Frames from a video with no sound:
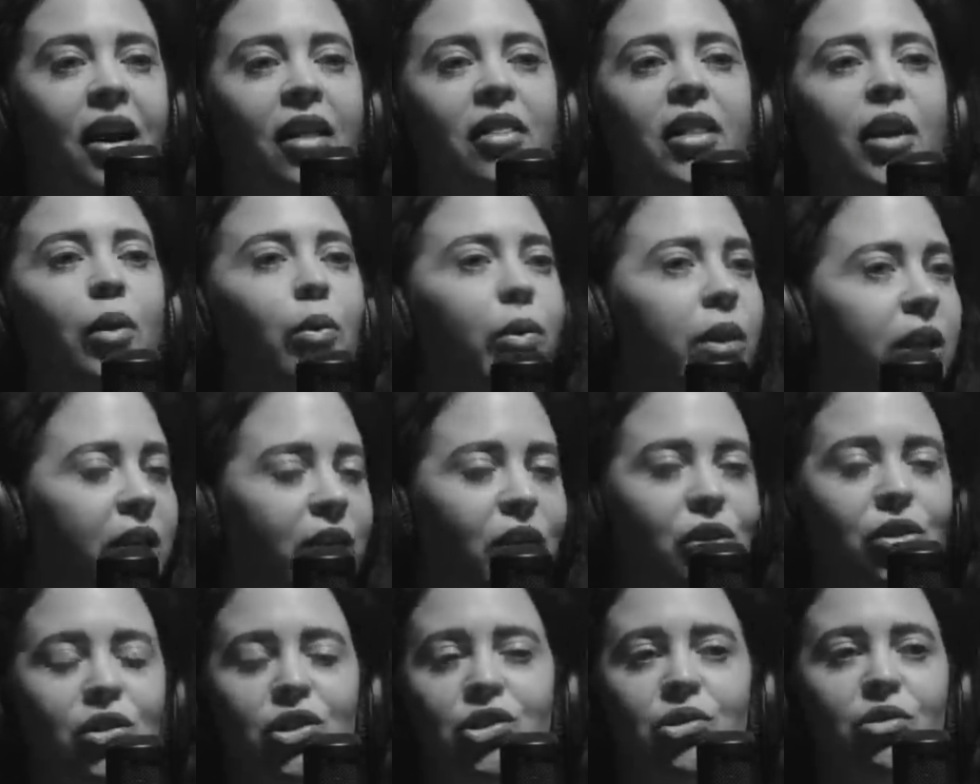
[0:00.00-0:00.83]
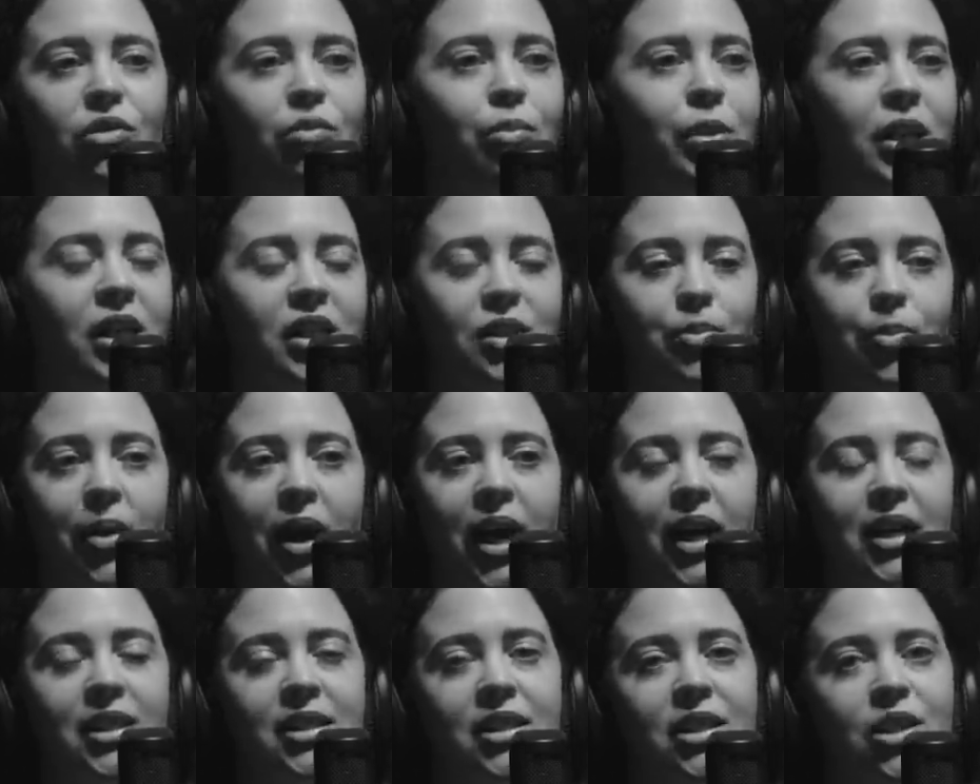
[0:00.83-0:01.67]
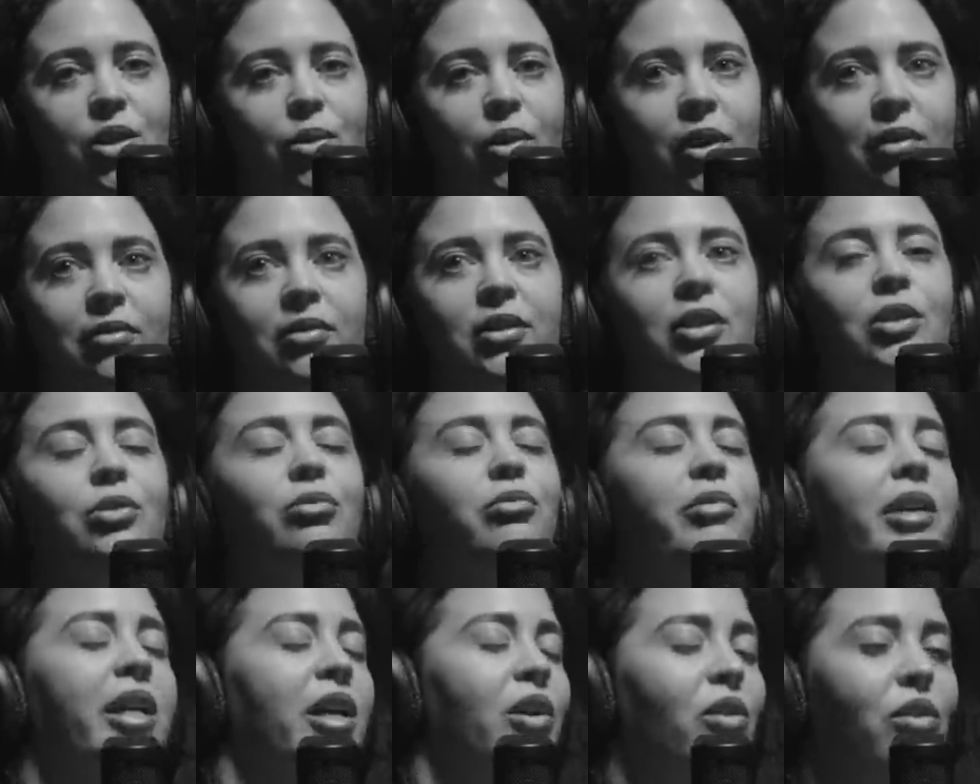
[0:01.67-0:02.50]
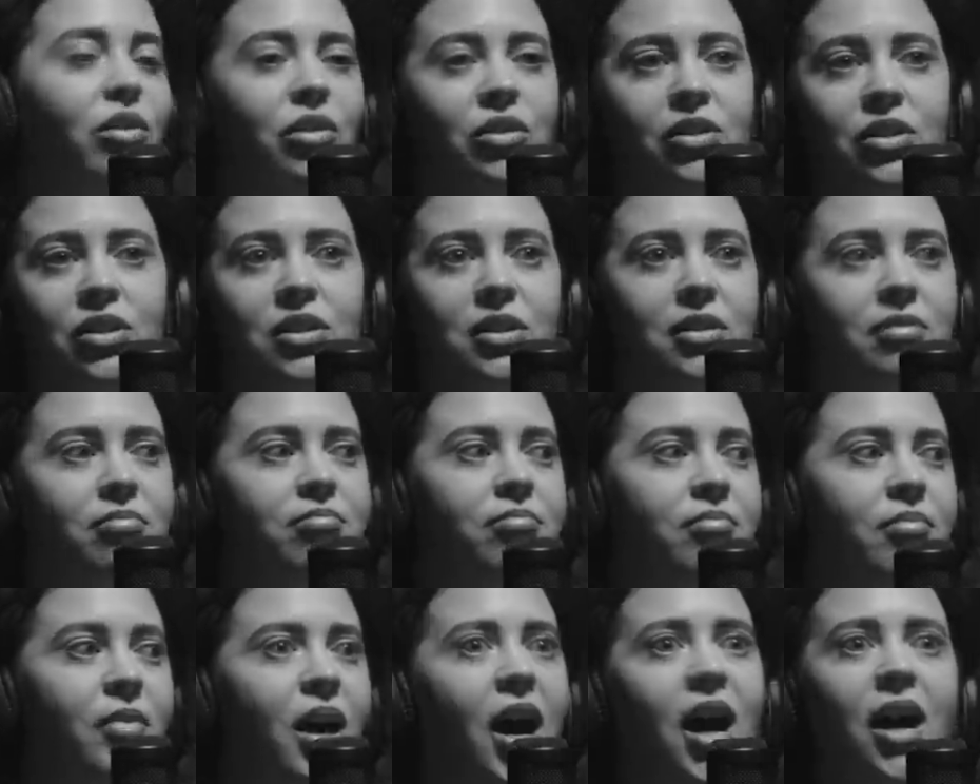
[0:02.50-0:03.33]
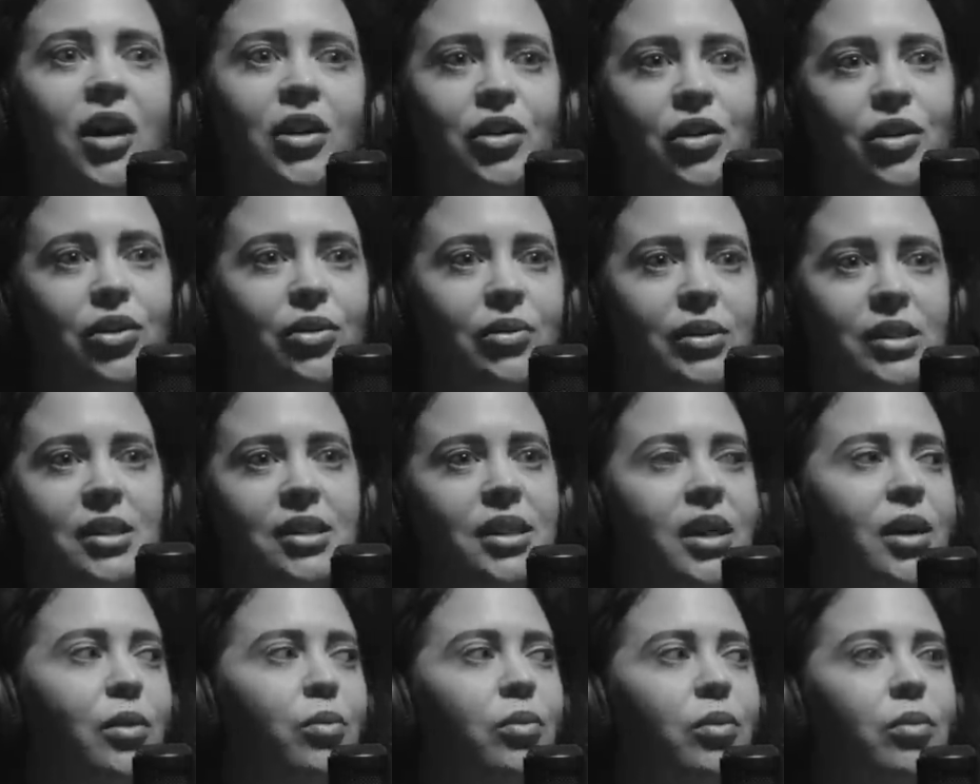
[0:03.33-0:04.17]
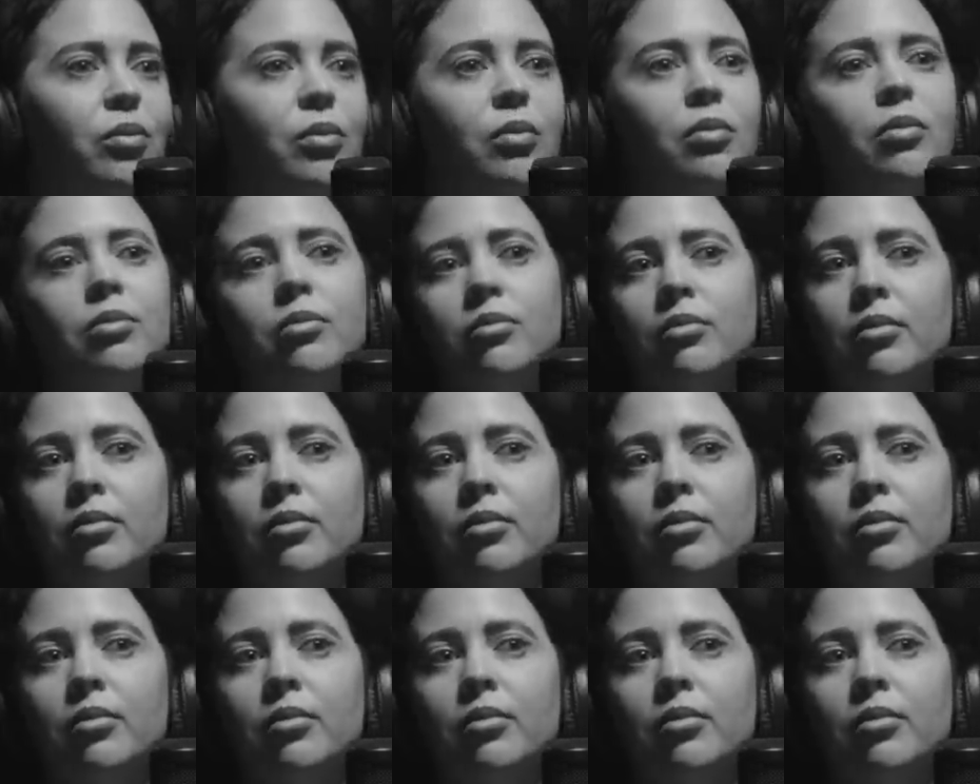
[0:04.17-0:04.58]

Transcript: they will accuse you of being spies, and you have little recourse to mm-hmm. argue and say, well.